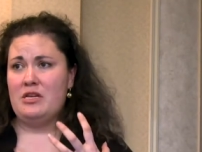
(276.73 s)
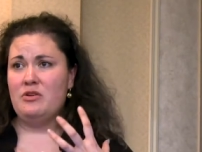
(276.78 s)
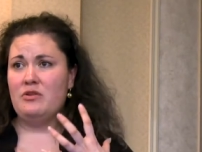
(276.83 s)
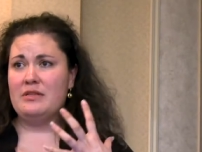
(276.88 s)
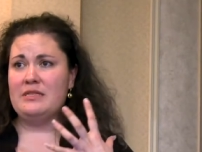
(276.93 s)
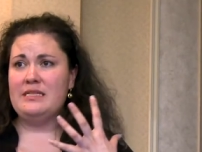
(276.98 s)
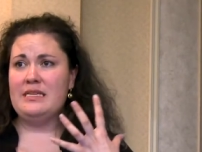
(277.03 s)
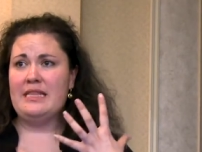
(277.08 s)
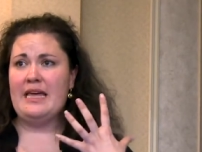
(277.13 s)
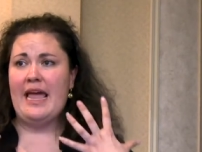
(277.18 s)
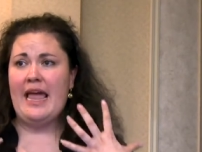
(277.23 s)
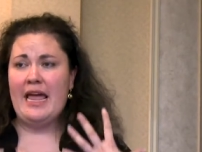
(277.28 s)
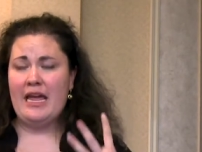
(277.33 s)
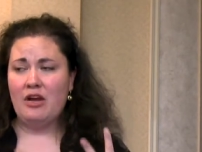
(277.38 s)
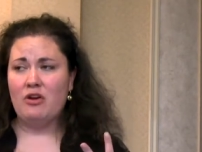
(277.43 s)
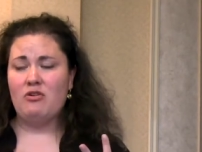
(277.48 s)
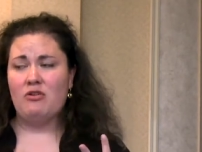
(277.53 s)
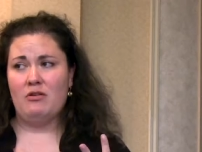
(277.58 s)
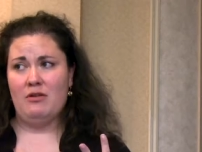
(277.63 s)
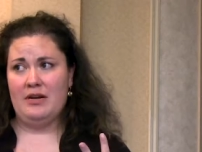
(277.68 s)
You could see the
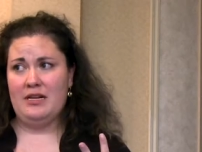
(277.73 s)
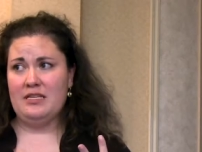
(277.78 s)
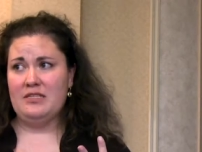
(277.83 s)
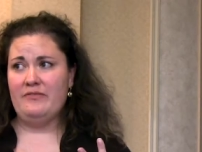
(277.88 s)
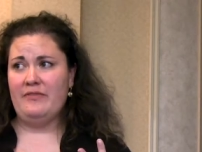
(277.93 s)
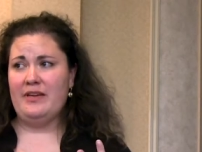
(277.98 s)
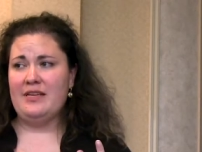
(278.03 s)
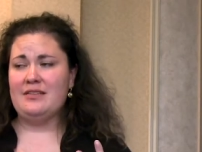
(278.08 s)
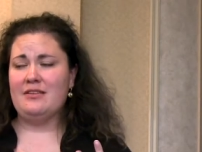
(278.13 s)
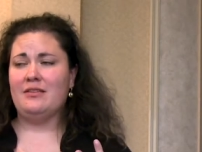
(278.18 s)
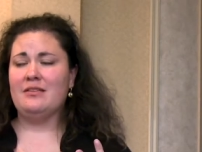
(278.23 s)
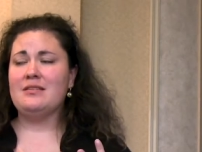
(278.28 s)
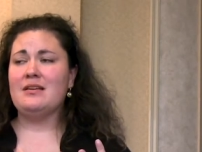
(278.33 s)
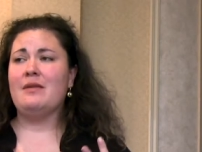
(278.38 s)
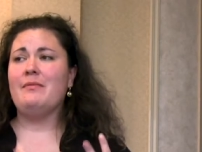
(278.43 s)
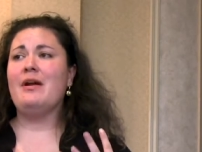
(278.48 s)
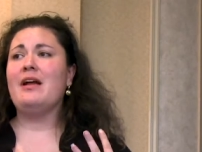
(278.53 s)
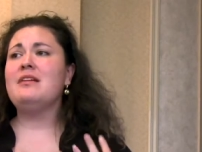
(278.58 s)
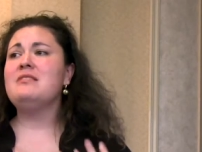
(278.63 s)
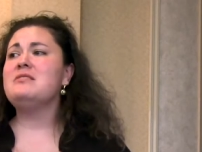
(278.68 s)
anger on his face all the
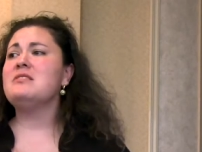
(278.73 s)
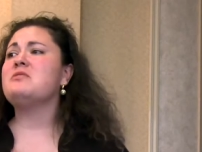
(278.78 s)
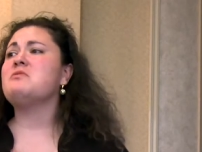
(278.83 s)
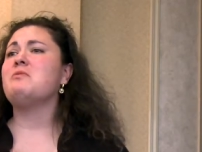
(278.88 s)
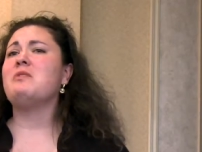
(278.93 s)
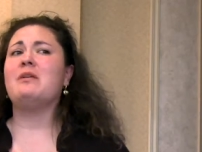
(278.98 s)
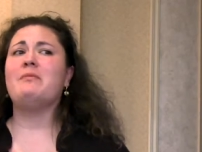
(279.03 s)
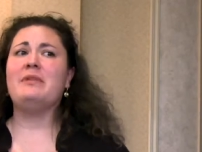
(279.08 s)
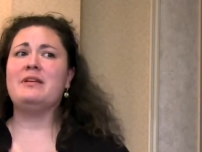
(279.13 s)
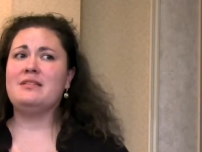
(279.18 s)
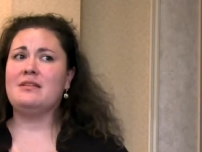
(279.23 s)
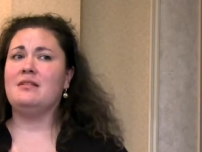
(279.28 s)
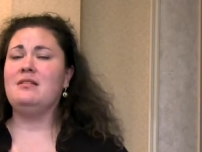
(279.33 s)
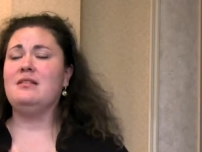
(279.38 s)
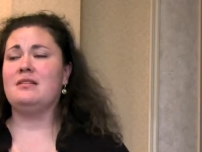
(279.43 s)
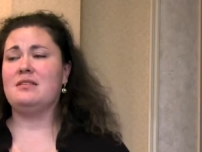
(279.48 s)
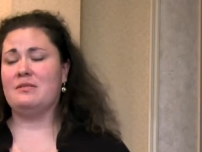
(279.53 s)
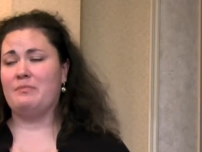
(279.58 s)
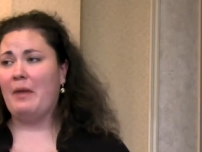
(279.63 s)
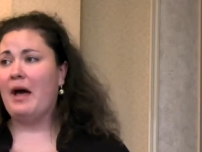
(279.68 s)
time. And I just wanted my
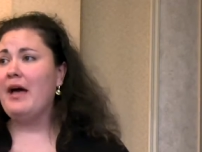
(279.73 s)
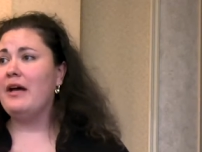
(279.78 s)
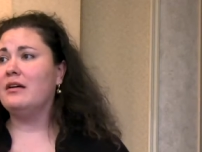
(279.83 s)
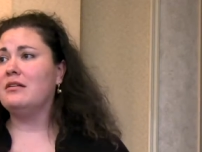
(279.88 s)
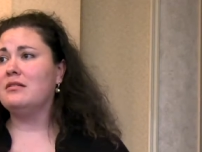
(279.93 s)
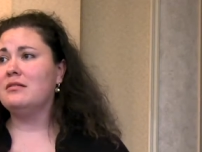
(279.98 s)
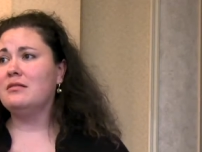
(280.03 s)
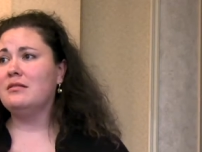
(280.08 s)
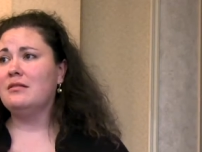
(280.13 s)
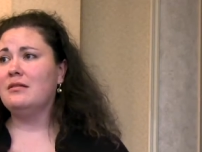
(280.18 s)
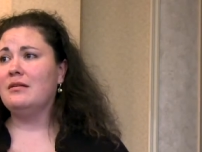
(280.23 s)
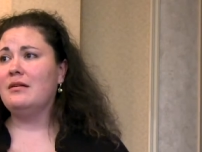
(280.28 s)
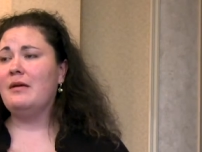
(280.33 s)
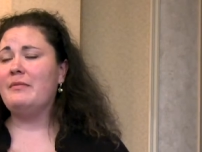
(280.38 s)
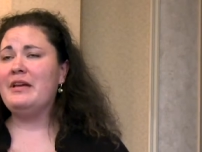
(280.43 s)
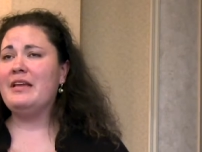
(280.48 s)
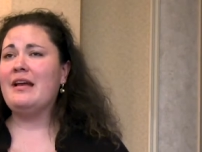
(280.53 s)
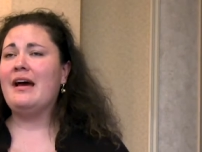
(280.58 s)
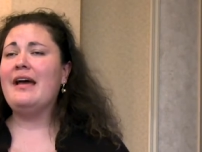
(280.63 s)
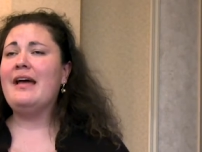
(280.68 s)
son to smile. I
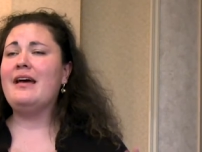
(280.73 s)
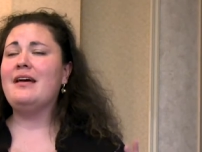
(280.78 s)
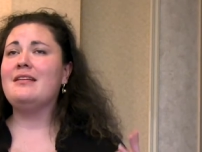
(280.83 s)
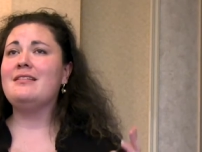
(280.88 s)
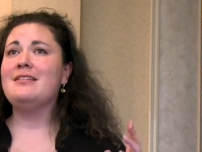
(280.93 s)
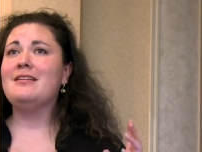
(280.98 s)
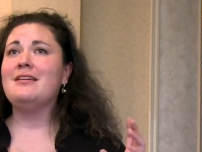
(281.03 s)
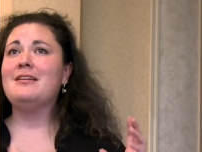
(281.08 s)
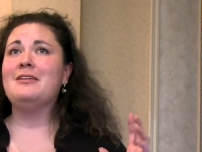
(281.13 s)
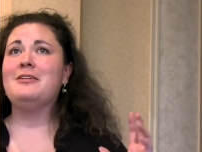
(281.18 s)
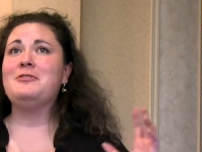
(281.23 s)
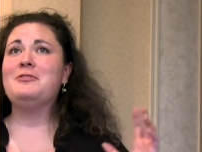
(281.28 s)
mean, I had